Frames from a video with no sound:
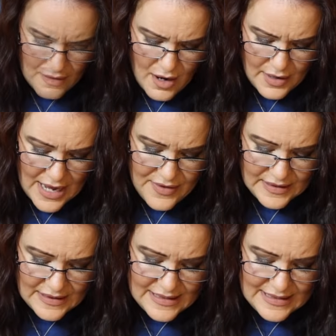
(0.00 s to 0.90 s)
Okay,
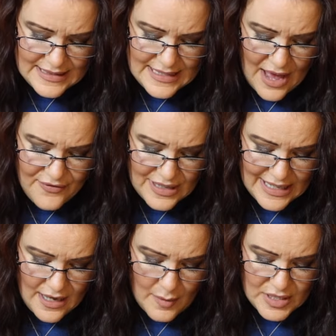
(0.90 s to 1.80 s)
this is
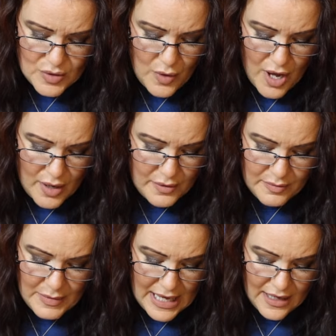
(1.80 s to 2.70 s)
definitely coming to work
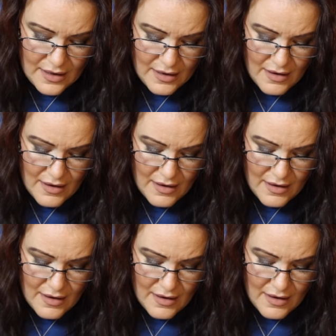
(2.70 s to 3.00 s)
with me.